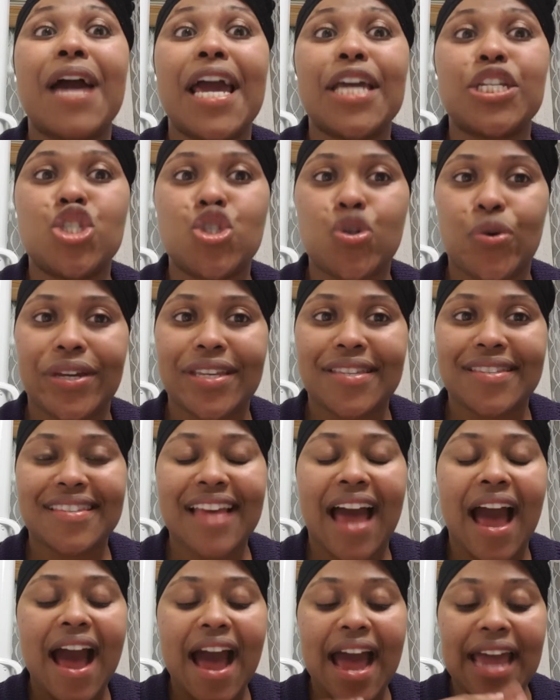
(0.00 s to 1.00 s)
choice.
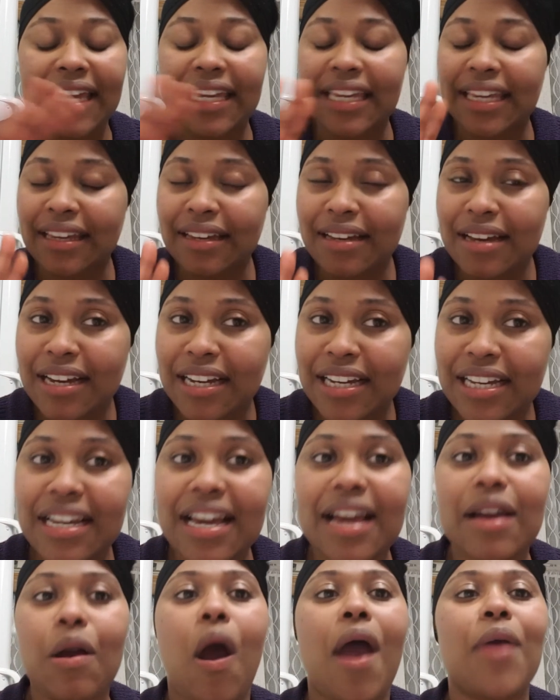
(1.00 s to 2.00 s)
I
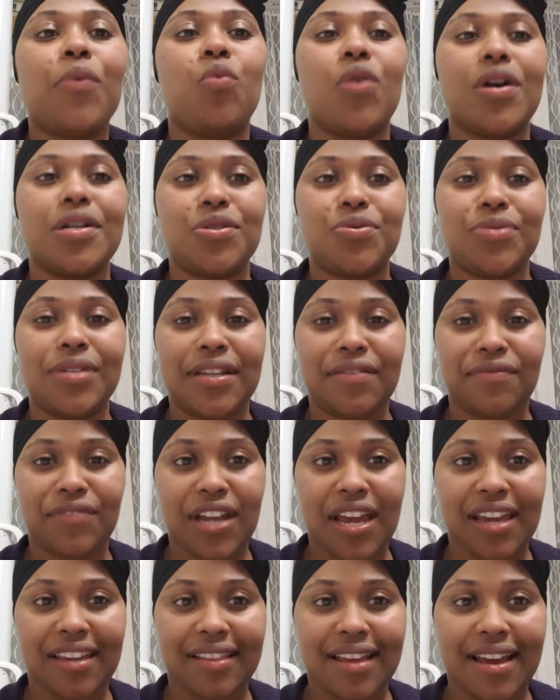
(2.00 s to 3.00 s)
want to live
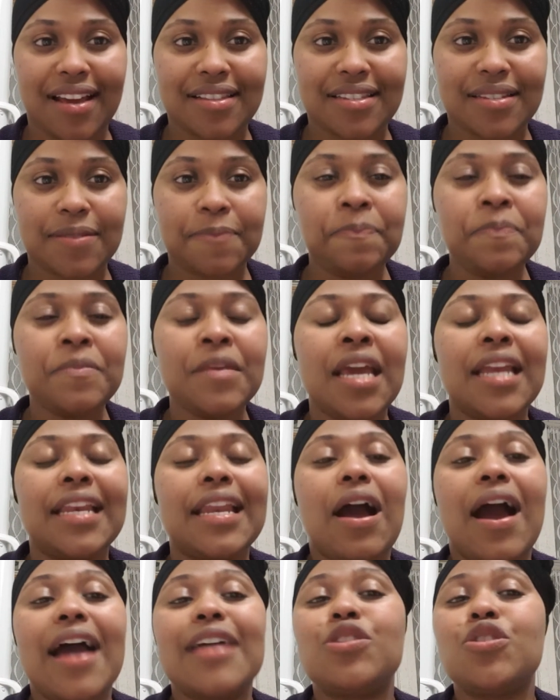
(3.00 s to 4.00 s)
like that.
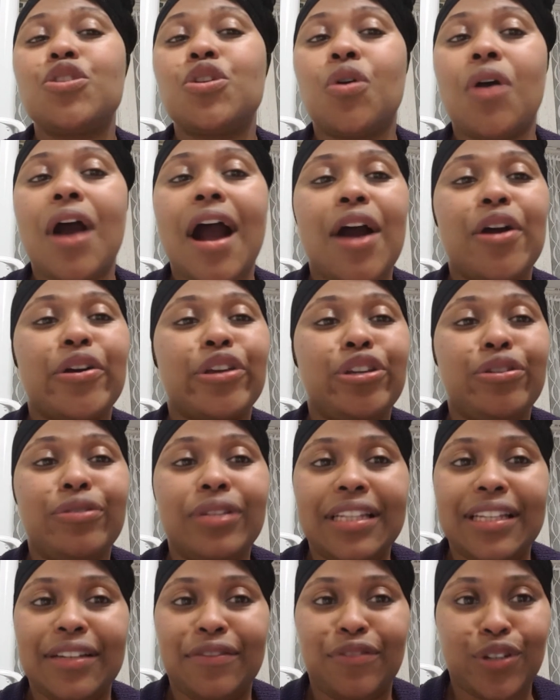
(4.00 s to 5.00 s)
Now, I don't know how you
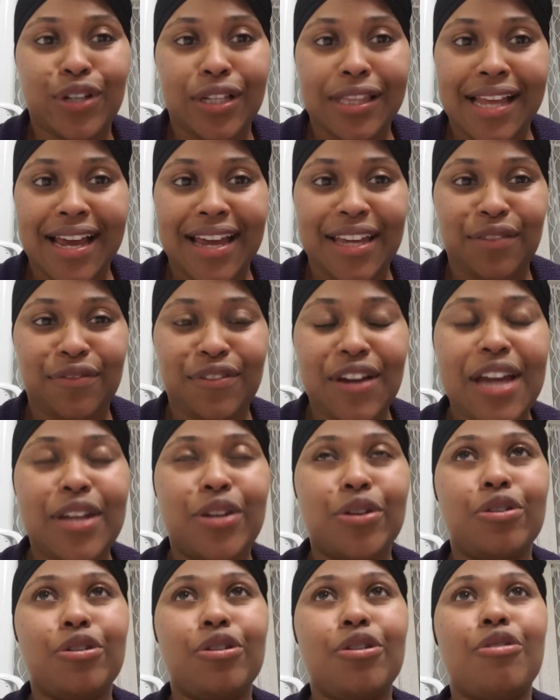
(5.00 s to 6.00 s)
live your life. I
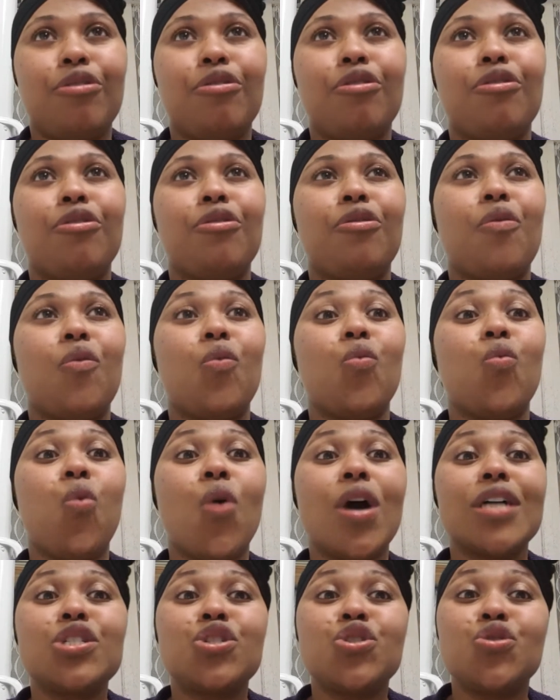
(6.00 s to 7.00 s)
don't know
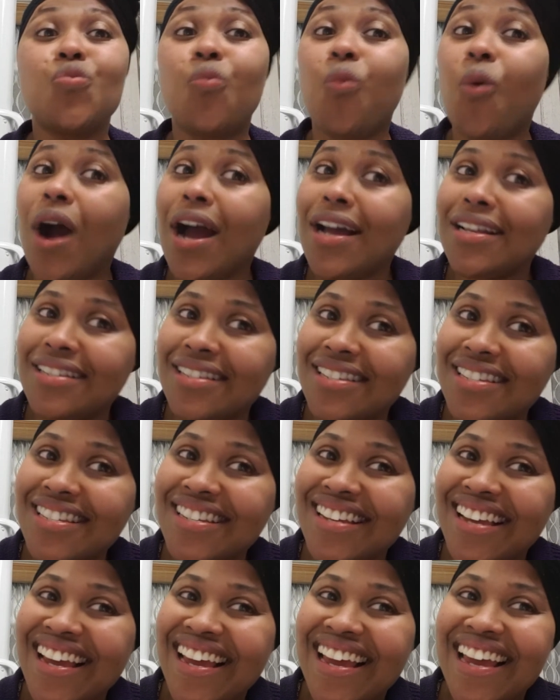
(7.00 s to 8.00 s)
what you want
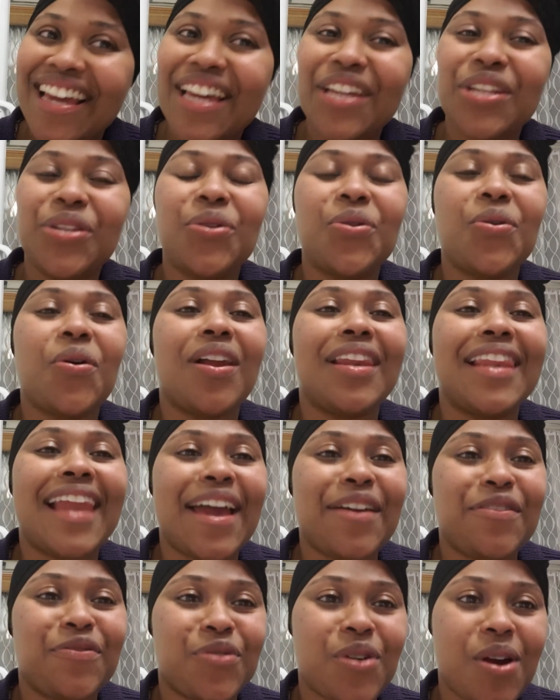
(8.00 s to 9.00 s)
in your
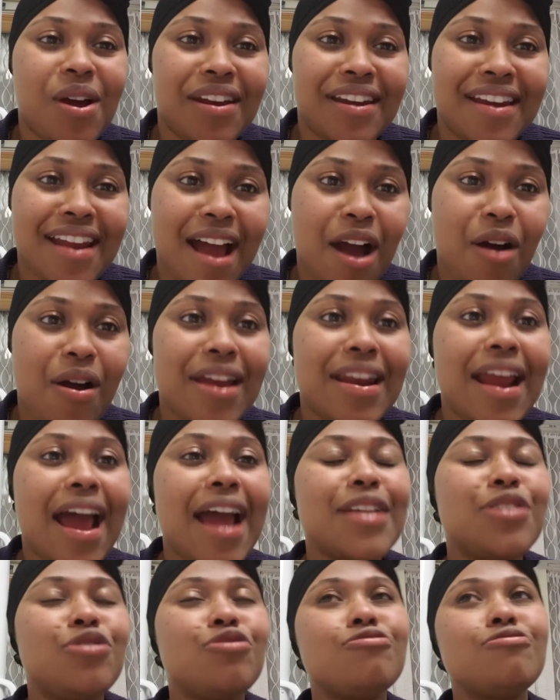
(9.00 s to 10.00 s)
life right now, and
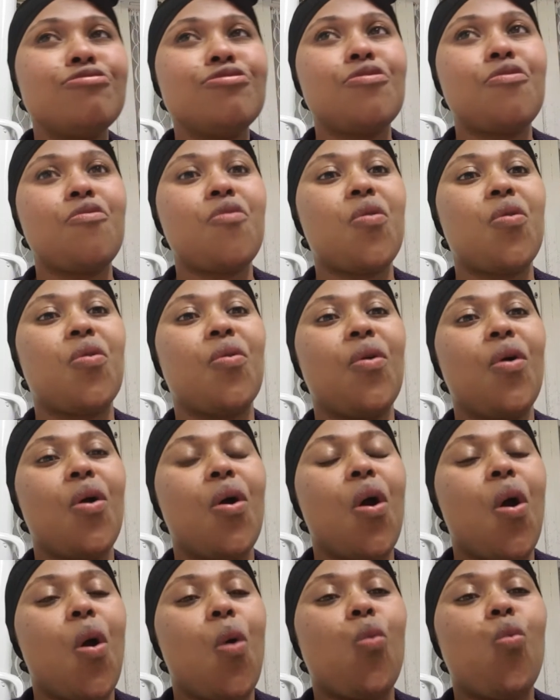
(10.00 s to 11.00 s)
I don't know
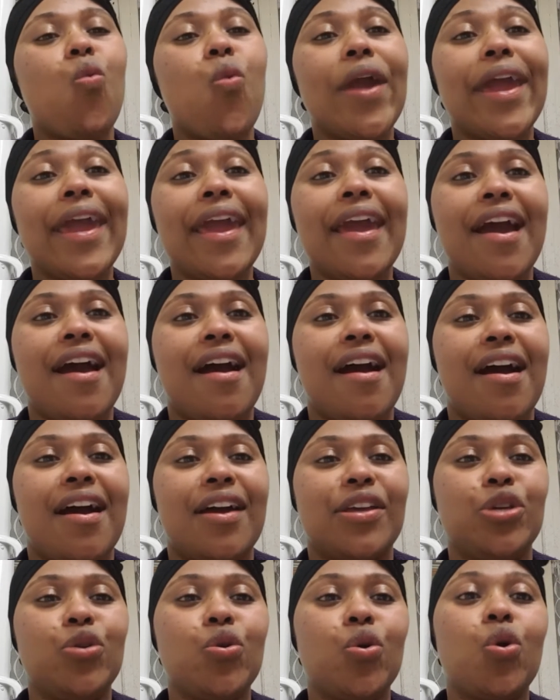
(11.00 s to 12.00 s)
where
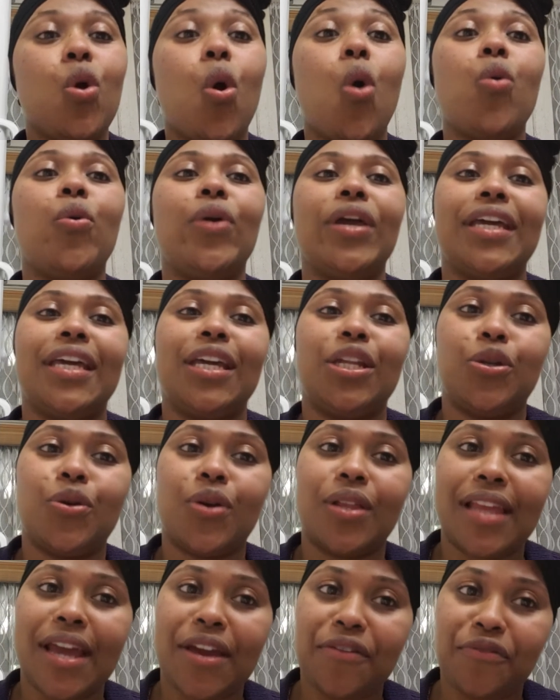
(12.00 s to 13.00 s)
you're going in your
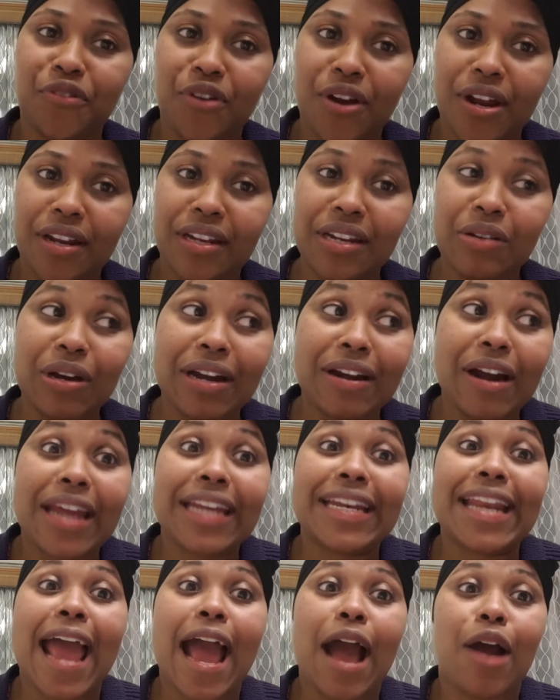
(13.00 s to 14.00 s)
life
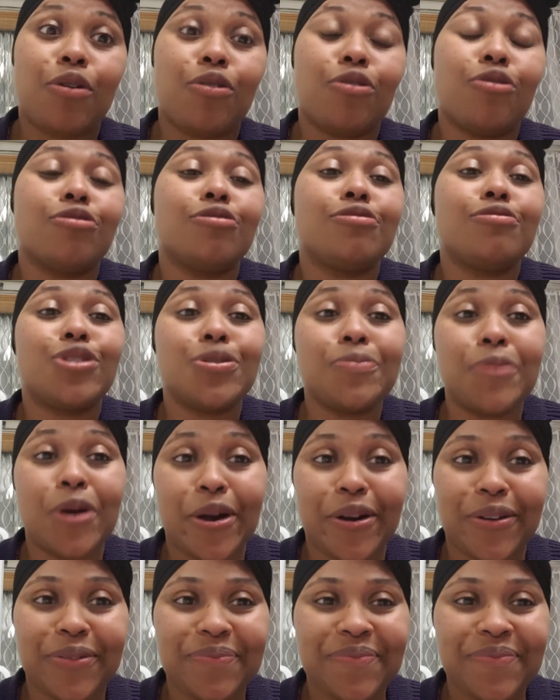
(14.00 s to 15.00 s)
right now or tomorrow.